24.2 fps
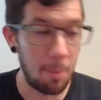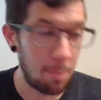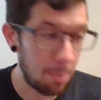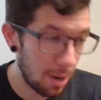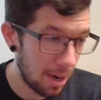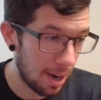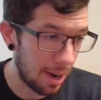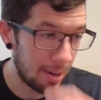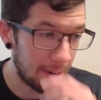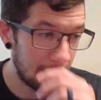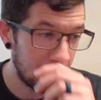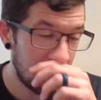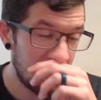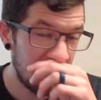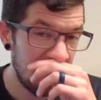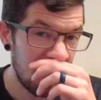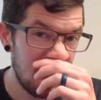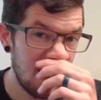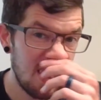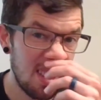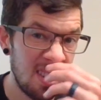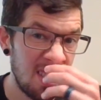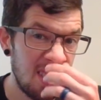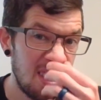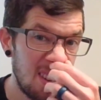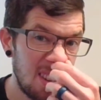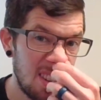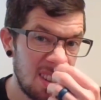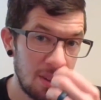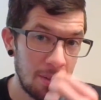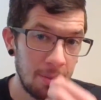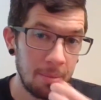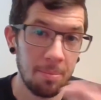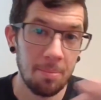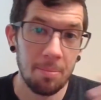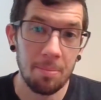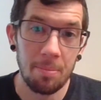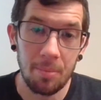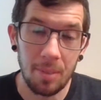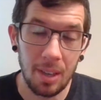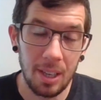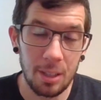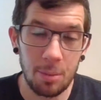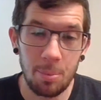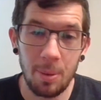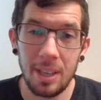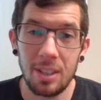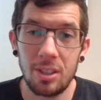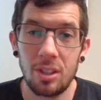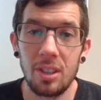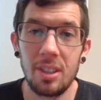but it's basically